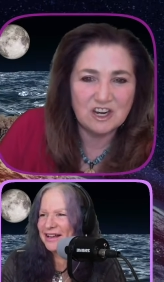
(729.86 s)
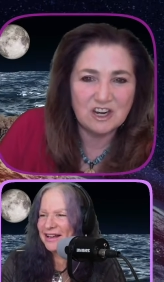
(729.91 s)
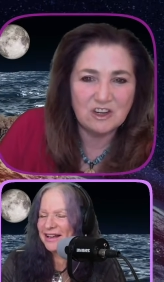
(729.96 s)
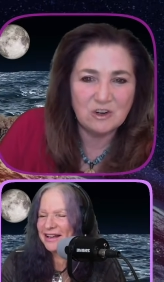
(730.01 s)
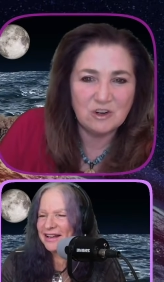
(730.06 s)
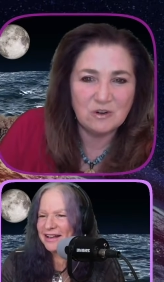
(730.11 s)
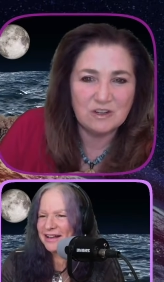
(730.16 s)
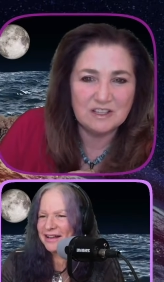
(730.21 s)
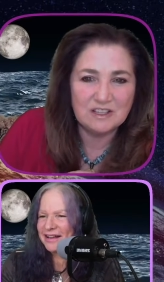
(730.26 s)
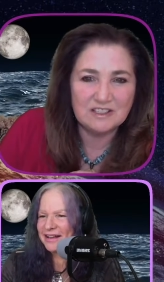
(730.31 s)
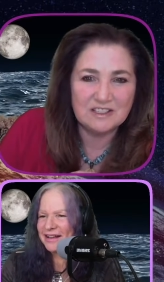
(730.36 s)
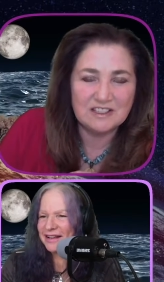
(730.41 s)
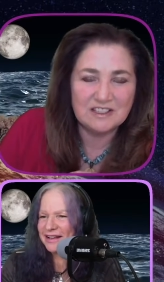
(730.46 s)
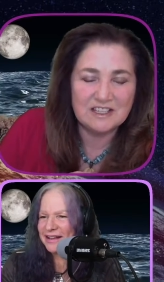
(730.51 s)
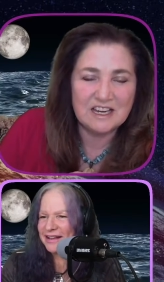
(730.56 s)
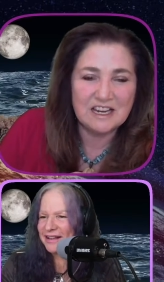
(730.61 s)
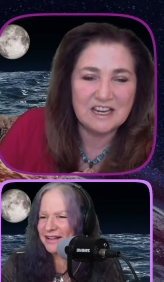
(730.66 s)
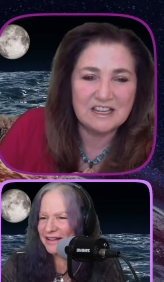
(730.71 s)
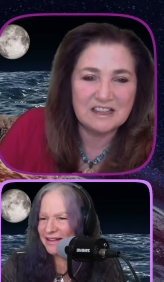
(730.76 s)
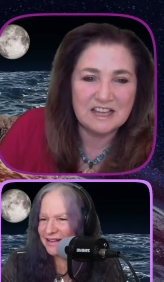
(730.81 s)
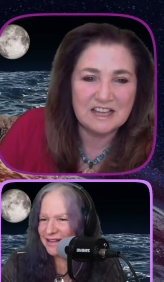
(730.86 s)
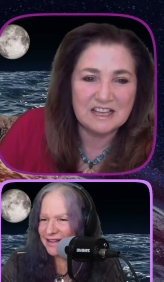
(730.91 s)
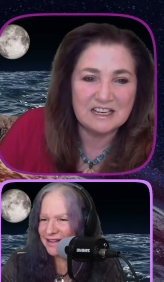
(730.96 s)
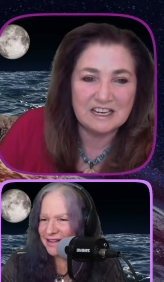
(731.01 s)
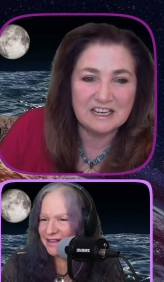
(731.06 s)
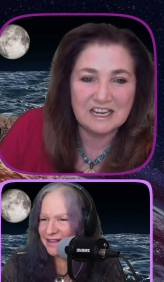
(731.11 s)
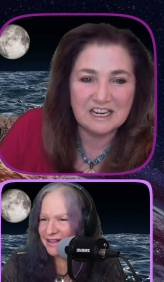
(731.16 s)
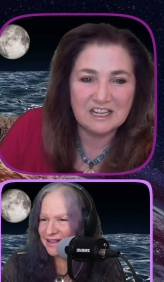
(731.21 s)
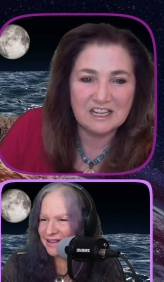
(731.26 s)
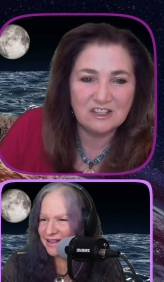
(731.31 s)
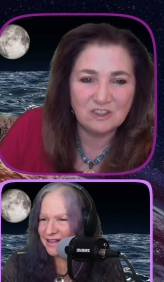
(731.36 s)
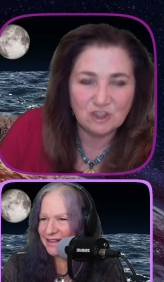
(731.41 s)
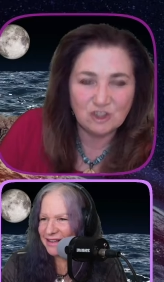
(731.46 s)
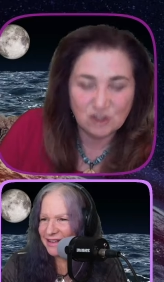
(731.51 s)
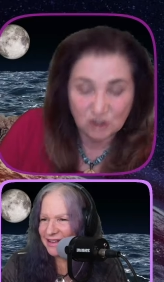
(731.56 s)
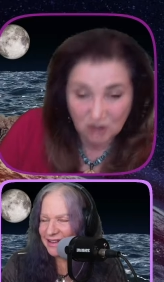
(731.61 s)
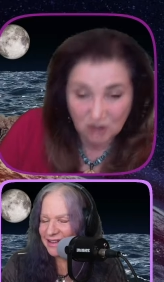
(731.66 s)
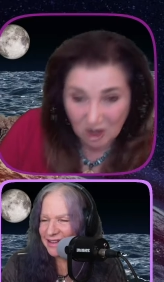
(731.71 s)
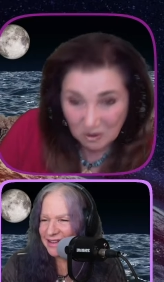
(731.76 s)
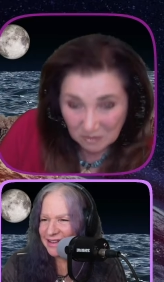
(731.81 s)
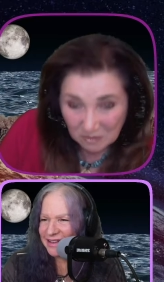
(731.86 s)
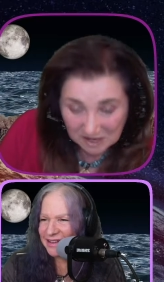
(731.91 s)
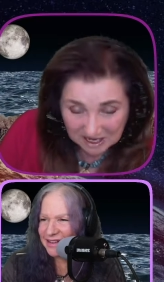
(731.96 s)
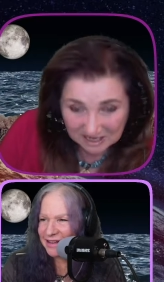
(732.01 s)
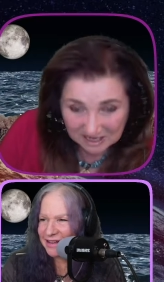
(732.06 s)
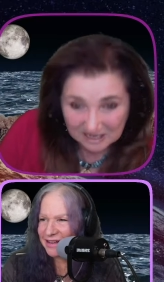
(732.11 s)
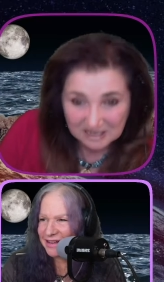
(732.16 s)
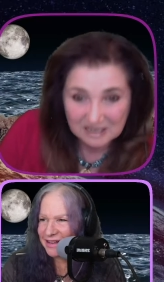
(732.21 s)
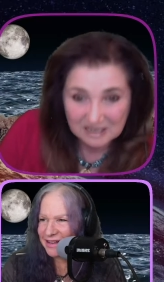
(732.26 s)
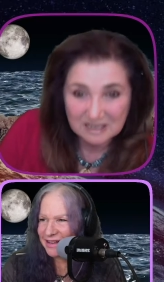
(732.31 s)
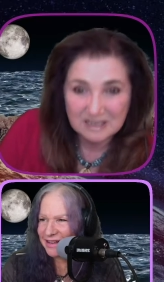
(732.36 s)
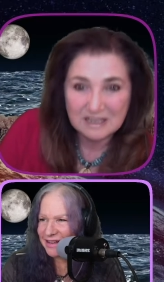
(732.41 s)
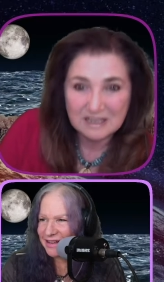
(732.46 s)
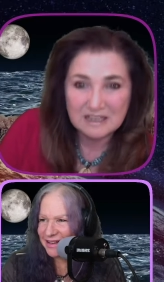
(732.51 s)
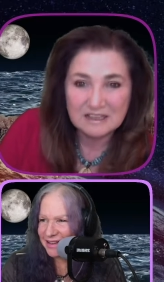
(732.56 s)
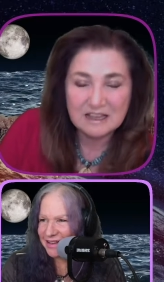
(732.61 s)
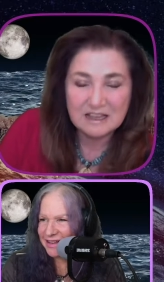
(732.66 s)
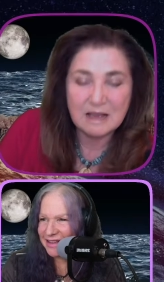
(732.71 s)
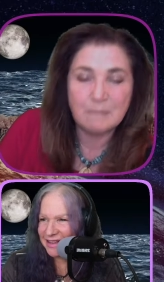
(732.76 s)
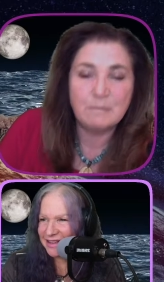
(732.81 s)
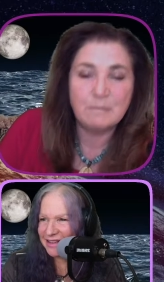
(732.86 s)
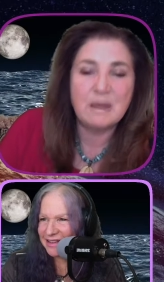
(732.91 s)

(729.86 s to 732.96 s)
Speaker 1: and you can see that he's showing uh-huh. that